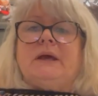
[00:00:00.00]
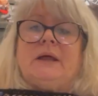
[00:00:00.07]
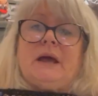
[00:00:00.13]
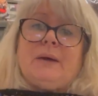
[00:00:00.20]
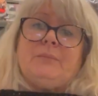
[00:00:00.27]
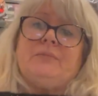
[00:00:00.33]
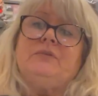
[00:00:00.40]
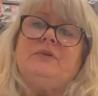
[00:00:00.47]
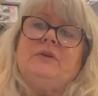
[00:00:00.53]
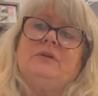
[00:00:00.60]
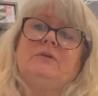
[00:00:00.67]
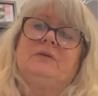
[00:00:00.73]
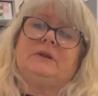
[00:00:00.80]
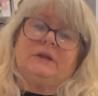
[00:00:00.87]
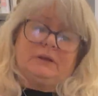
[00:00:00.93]

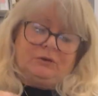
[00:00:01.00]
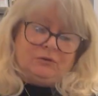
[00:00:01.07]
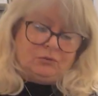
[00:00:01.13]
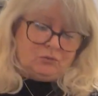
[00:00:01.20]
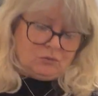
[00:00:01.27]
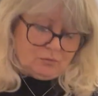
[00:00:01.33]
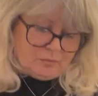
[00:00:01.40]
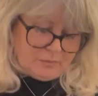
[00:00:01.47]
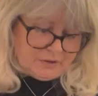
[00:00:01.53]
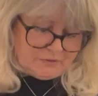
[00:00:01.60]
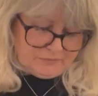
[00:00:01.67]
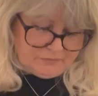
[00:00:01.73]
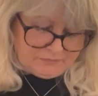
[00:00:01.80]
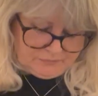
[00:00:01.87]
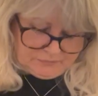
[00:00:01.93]
absolutely
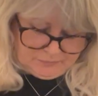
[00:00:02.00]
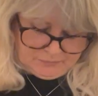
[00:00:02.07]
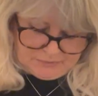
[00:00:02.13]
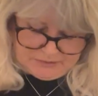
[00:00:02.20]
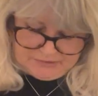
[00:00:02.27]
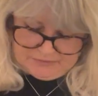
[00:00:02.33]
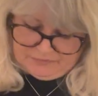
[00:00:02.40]
enormous when it's